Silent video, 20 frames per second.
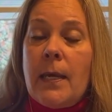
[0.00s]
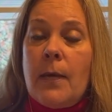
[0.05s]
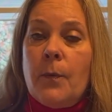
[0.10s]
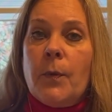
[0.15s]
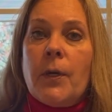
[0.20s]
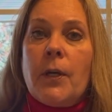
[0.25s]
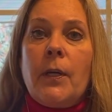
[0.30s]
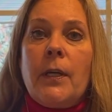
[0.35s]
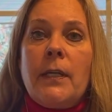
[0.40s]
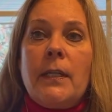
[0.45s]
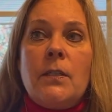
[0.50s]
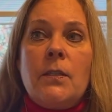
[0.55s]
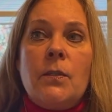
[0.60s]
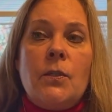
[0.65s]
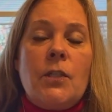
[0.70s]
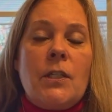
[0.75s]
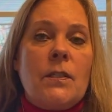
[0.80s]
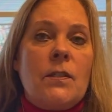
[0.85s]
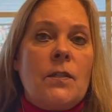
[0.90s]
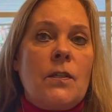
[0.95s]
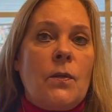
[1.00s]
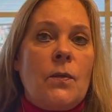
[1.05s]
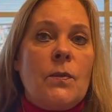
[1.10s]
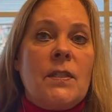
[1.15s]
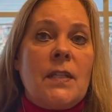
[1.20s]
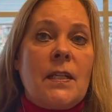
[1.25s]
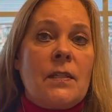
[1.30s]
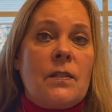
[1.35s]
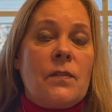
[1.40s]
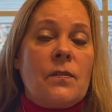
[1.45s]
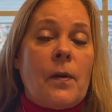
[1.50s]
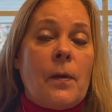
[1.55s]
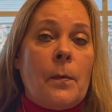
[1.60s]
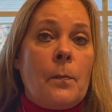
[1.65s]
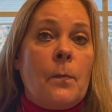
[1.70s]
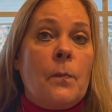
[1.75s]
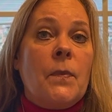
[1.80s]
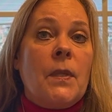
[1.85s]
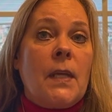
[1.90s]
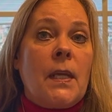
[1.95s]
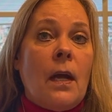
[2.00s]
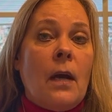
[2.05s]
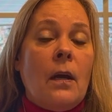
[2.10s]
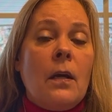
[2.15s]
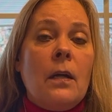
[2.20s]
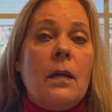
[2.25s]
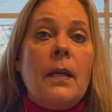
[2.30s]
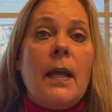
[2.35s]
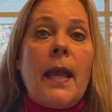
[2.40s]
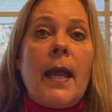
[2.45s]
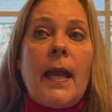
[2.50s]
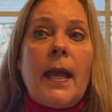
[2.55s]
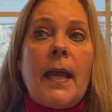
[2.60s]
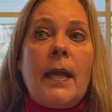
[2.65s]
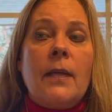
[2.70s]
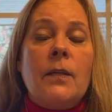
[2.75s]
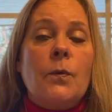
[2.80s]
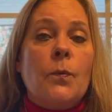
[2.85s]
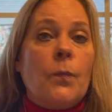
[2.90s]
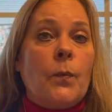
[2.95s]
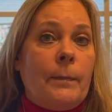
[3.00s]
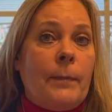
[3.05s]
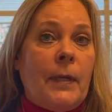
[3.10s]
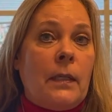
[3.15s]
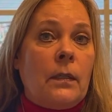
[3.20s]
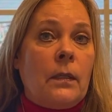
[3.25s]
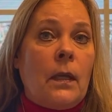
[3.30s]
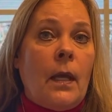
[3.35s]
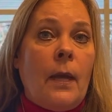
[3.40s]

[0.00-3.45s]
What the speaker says: We're going to just use things from the yard and ribbon,